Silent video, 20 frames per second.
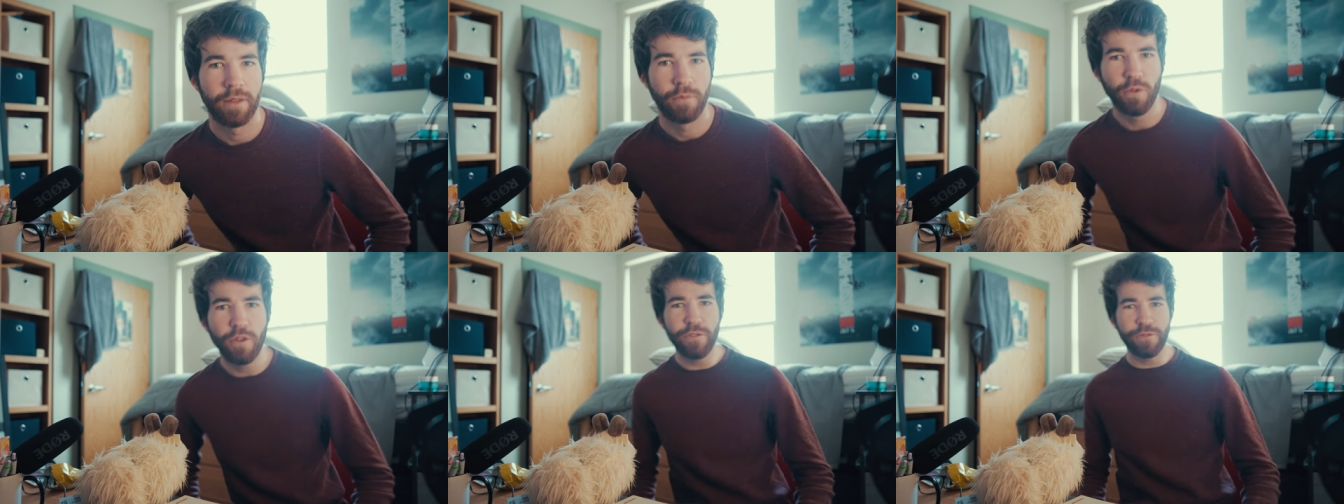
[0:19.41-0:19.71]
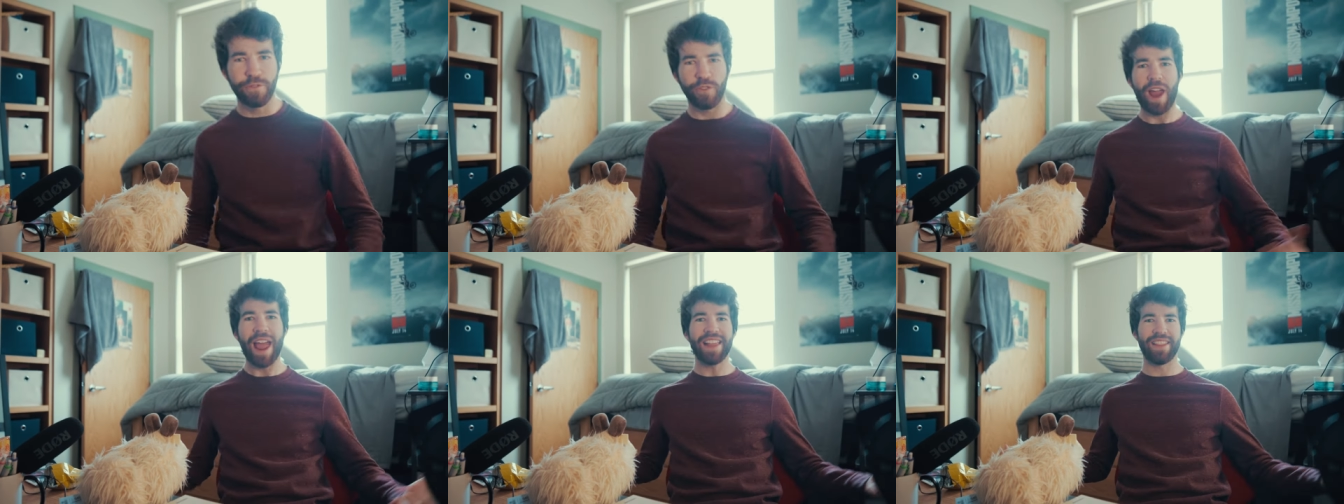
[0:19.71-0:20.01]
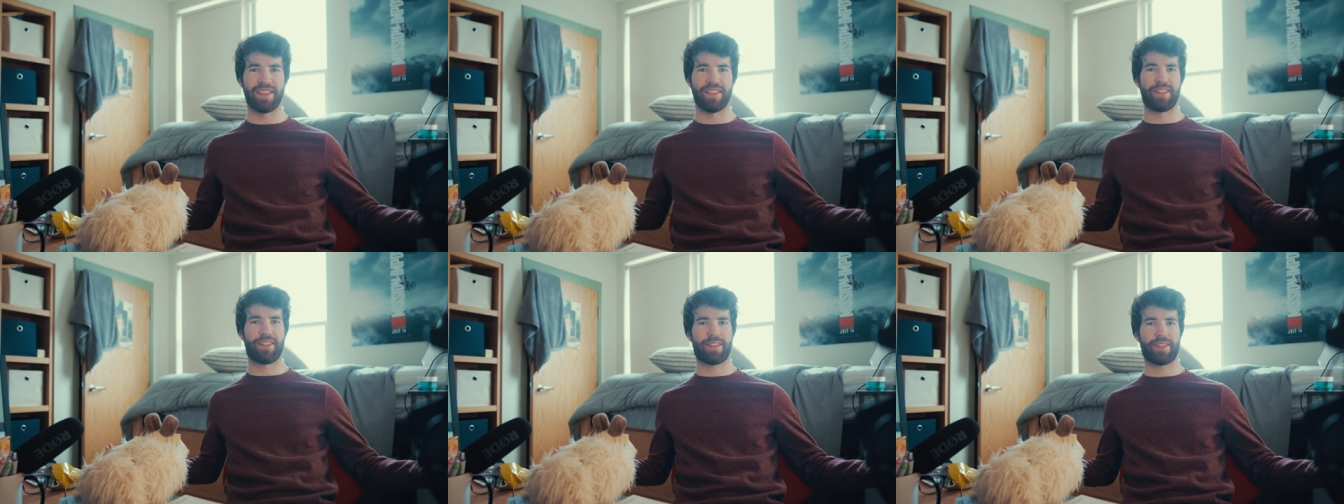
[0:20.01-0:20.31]
We're
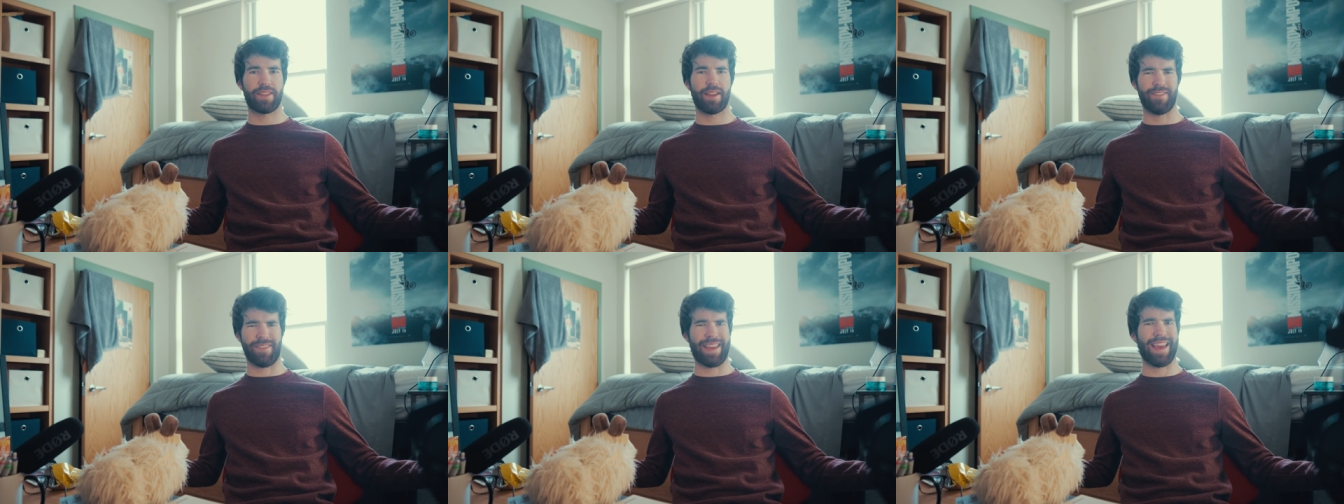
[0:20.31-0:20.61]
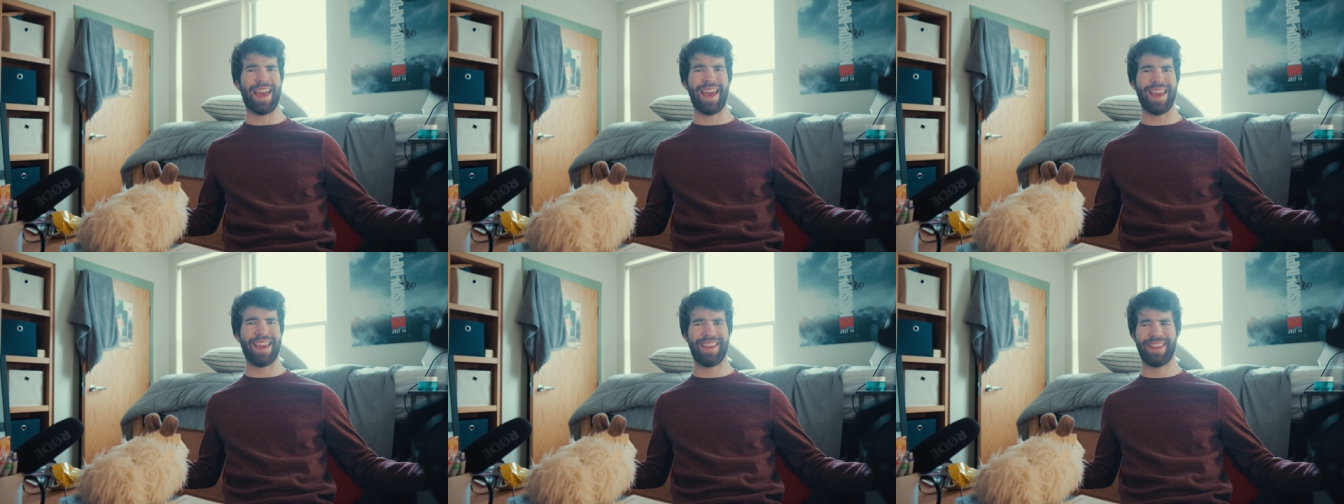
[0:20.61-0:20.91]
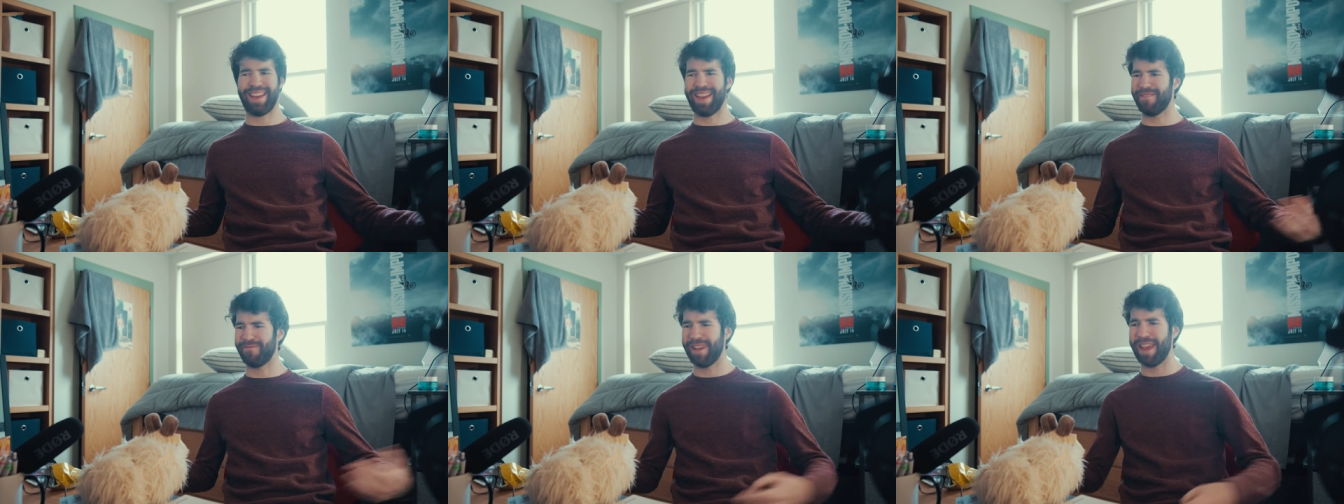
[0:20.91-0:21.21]
friends,
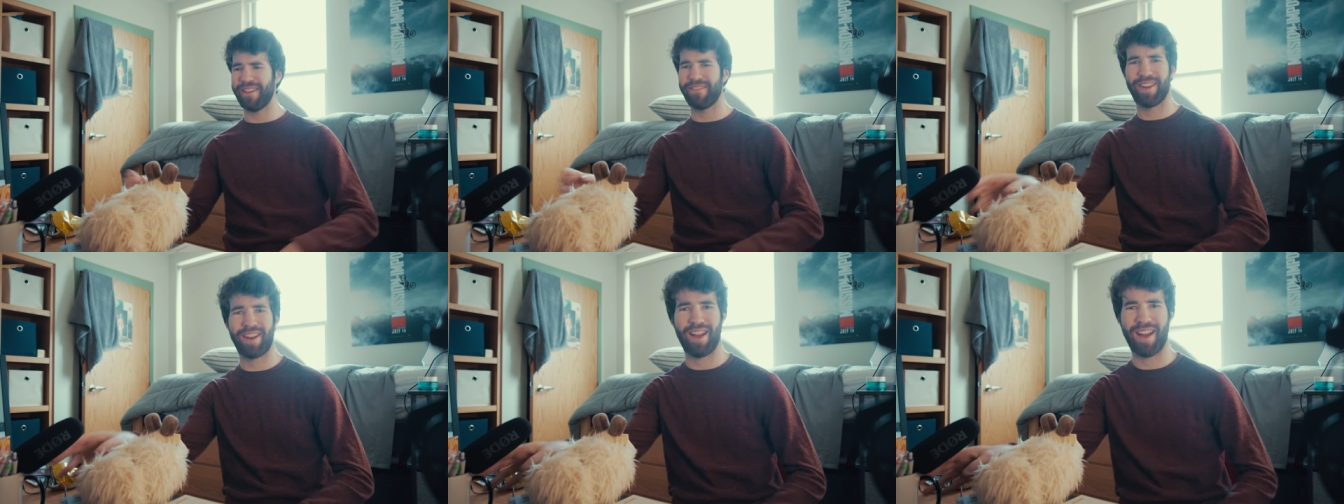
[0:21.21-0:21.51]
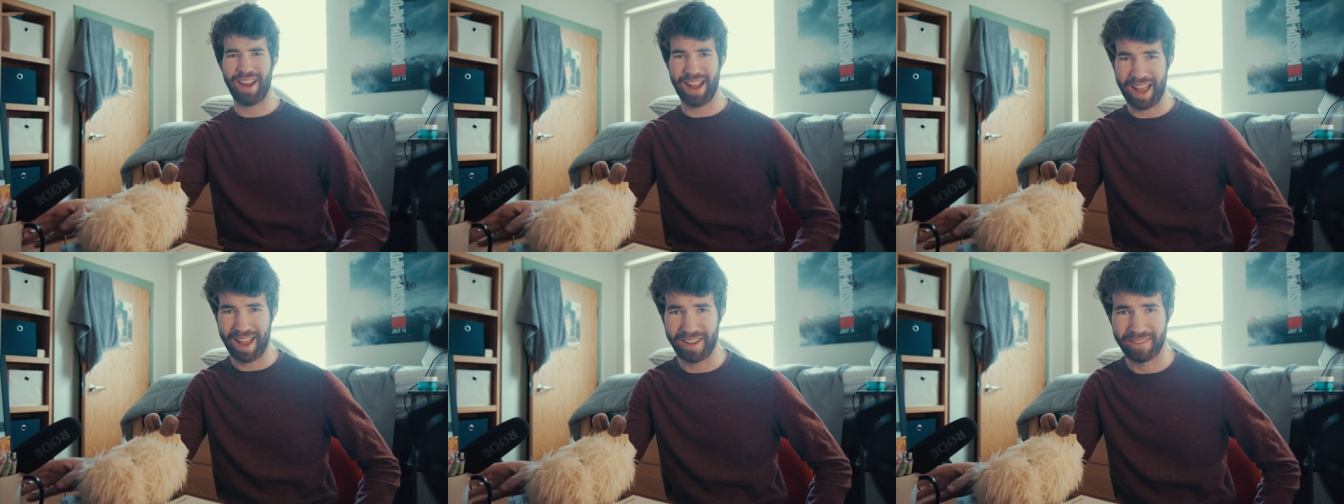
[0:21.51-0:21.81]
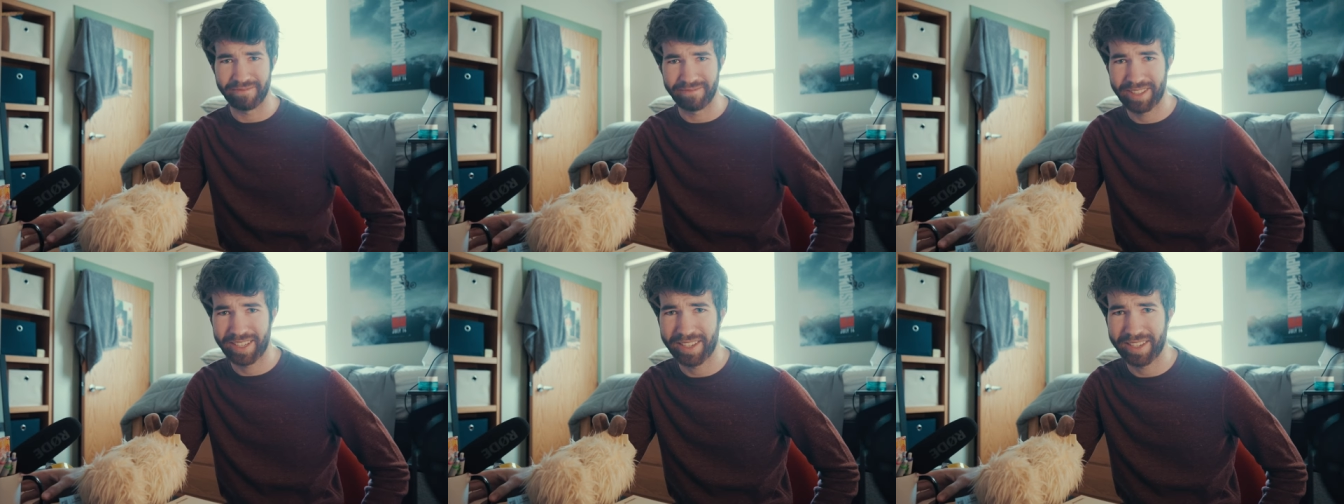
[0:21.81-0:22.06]
okay? And we haven't hung out,